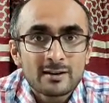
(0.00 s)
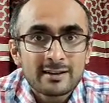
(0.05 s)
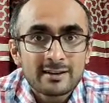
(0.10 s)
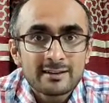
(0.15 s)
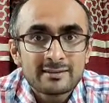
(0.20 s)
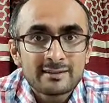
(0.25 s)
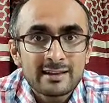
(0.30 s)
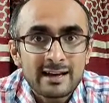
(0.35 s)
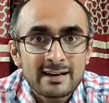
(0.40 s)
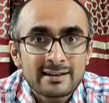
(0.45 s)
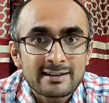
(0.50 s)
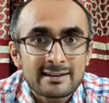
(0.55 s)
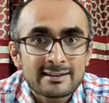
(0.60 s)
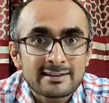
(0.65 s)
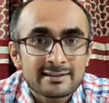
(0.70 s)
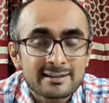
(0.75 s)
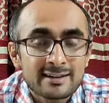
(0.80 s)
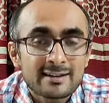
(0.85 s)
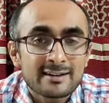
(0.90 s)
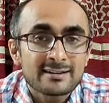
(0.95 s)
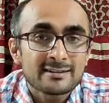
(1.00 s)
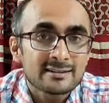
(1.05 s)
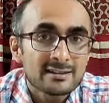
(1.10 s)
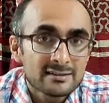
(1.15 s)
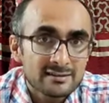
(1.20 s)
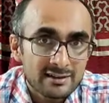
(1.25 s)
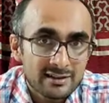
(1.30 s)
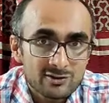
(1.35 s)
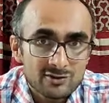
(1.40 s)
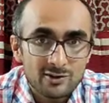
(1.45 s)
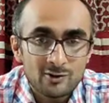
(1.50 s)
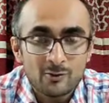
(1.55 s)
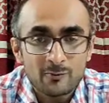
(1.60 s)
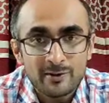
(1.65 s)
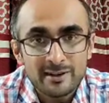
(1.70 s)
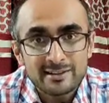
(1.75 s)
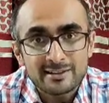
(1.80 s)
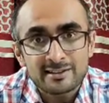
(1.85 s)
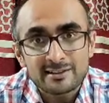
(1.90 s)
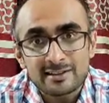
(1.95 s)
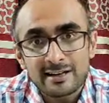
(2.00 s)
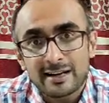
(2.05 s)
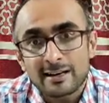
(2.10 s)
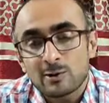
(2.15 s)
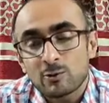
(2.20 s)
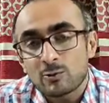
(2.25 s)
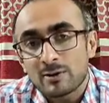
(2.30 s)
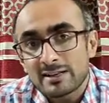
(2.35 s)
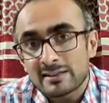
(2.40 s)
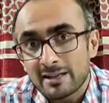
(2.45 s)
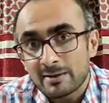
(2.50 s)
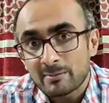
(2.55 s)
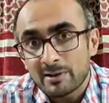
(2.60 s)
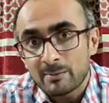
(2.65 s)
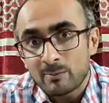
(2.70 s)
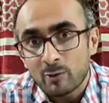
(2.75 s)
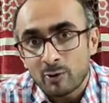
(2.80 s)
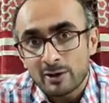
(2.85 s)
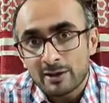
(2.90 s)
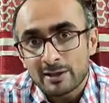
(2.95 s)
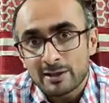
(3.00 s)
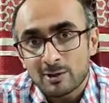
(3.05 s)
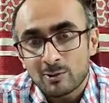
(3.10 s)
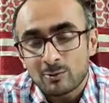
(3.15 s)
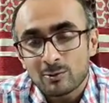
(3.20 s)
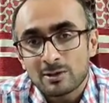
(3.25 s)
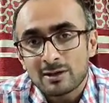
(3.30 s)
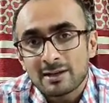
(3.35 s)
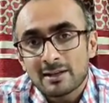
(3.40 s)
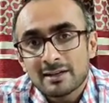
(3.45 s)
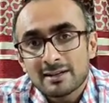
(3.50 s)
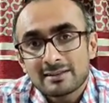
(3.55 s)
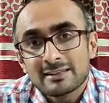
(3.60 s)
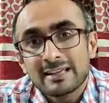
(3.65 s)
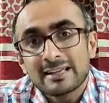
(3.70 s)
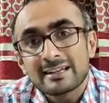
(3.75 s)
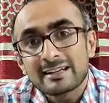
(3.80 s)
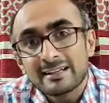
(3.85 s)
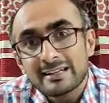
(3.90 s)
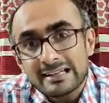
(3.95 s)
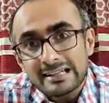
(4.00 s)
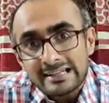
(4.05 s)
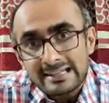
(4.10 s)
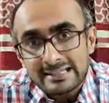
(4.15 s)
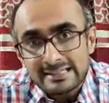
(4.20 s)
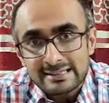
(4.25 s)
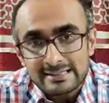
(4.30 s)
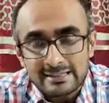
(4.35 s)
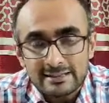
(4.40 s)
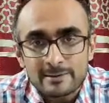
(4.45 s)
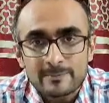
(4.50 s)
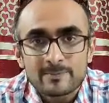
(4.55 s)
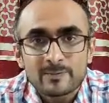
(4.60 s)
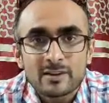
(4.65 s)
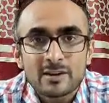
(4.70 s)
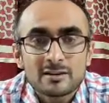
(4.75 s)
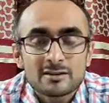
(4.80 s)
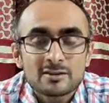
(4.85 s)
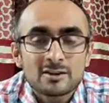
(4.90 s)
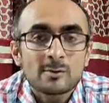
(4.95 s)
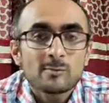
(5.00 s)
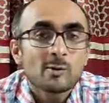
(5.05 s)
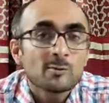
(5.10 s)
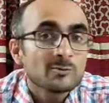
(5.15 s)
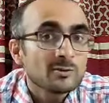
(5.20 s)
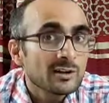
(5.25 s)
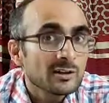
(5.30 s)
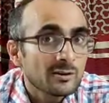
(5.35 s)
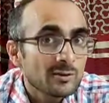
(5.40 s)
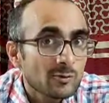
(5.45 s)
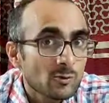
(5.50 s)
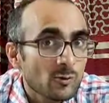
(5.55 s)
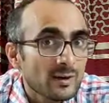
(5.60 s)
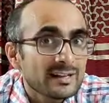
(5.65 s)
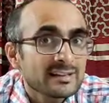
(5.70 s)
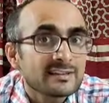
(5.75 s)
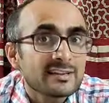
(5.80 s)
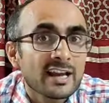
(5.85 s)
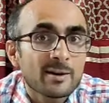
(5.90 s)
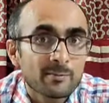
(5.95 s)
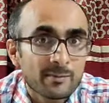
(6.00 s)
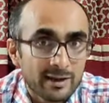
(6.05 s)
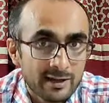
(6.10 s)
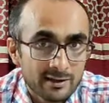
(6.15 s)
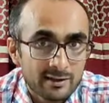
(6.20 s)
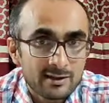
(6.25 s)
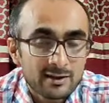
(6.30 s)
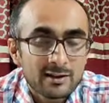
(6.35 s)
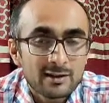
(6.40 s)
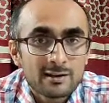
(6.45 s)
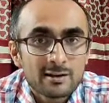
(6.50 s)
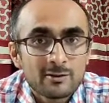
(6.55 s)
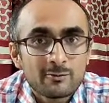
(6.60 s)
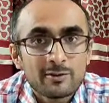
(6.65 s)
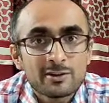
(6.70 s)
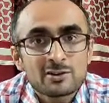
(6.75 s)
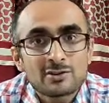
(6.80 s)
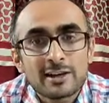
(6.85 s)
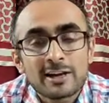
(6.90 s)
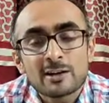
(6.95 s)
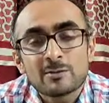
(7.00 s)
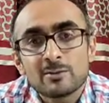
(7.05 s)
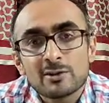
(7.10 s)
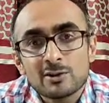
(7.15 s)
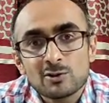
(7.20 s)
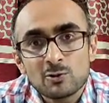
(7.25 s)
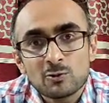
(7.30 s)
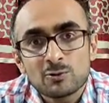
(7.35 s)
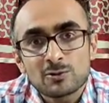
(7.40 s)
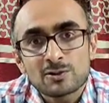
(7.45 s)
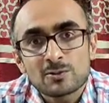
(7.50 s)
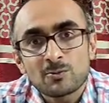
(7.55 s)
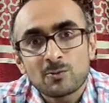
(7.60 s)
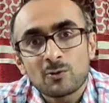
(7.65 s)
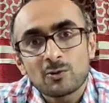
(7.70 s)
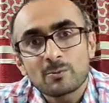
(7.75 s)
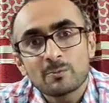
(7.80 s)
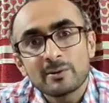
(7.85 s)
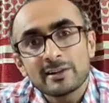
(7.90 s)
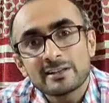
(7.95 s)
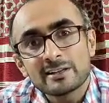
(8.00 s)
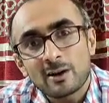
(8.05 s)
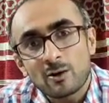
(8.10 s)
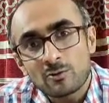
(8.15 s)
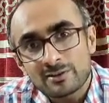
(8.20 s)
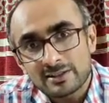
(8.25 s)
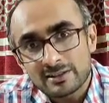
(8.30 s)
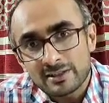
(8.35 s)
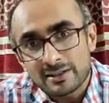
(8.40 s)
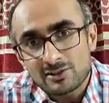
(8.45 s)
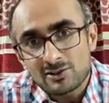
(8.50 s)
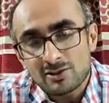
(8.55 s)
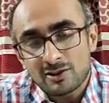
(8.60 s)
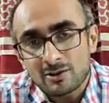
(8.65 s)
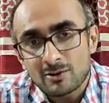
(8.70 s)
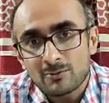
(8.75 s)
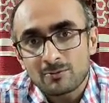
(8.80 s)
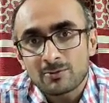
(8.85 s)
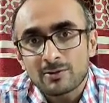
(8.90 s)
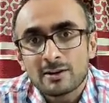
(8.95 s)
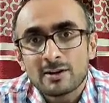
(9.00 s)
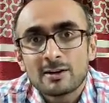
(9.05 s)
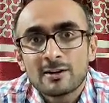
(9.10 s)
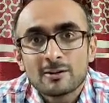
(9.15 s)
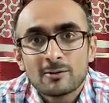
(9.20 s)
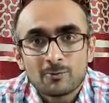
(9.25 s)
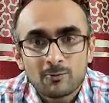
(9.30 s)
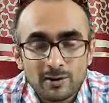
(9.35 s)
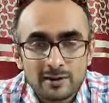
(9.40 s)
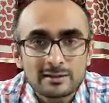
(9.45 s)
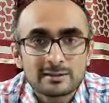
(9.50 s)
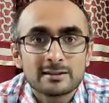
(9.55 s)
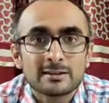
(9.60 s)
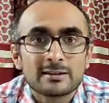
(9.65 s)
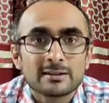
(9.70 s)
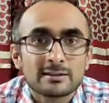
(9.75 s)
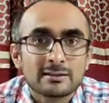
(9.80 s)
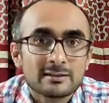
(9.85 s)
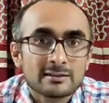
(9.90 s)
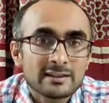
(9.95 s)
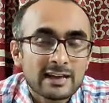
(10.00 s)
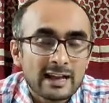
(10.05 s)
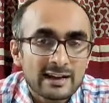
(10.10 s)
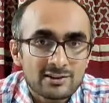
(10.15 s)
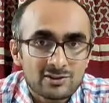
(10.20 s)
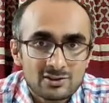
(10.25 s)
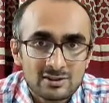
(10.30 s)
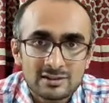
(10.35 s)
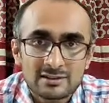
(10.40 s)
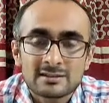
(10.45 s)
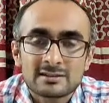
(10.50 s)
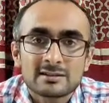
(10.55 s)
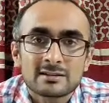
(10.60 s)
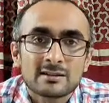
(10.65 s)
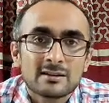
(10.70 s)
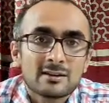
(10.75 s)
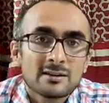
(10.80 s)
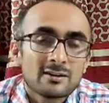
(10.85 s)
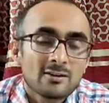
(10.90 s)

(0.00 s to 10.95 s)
in that case there is a condensation of acetyl coenzyme A molecule, they release some of the coenzyme A which can be used for beta oxidation of further reactions